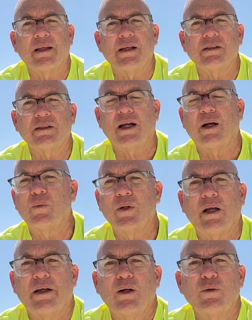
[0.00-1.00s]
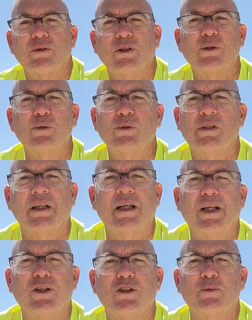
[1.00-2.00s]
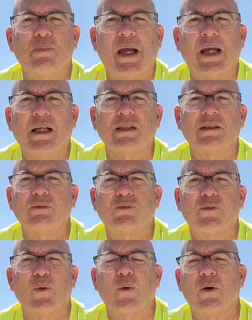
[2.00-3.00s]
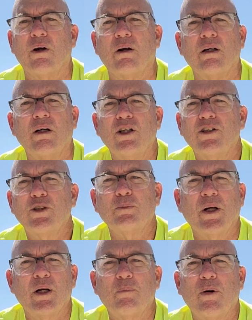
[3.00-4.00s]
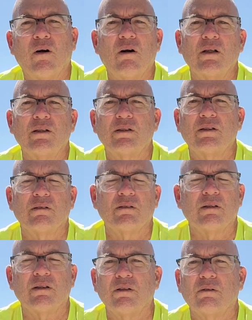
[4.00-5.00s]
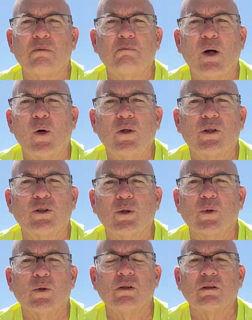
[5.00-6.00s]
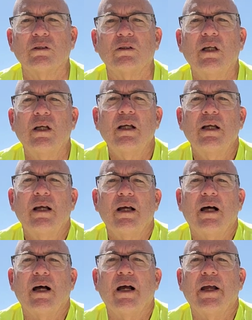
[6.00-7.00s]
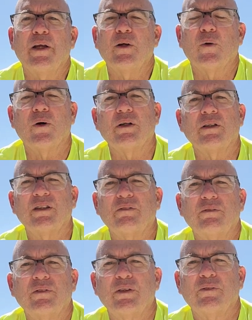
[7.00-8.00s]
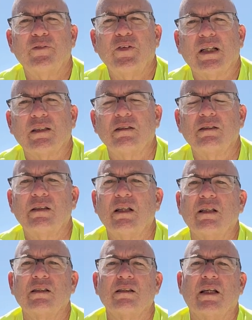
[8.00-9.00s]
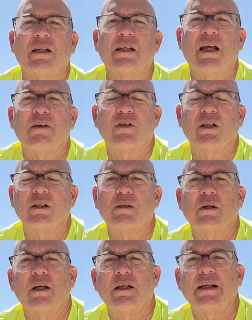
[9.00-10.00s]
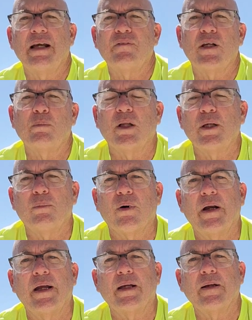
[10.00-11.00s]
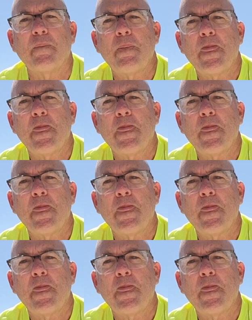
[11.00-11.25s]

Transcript: this, I, I don't use any space for spare parts or motor tools uh, in order to, to fix things that inevitably inevitably break.